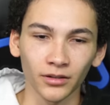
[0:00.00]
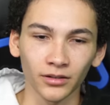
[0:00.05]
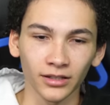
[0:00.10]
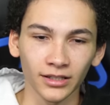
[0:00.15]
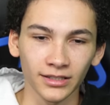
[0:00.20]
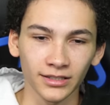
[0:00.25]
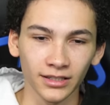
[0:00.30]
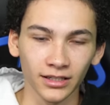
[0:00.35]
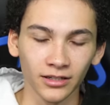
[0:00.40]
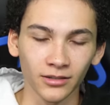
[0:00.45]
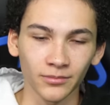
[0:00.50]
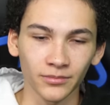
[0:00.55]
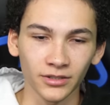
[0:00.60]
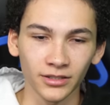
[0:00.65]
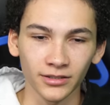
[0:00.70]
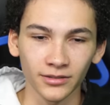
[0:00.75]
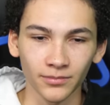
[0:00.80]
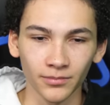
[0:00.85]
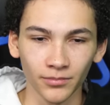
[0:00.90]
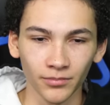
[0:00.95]
less
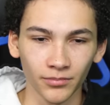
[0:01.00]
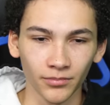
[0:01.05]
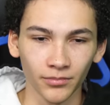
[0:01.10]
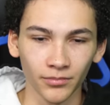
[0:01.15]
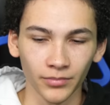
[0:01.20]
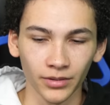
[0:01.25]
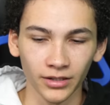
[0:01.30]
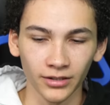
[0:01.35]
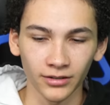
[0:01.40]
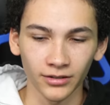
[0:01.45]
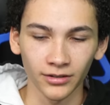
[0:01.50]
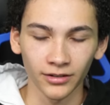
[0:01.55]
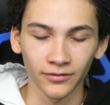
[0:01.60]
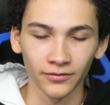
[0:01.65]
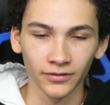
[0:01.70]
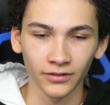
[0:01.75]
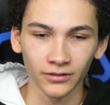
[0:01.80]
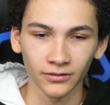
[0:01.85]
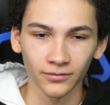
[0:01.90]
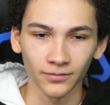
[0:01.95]
items is better,
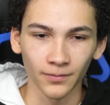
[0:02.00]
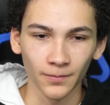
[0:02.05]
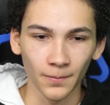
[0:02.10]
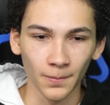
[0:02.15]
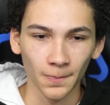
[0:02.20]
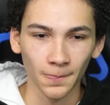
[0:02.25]
I feel.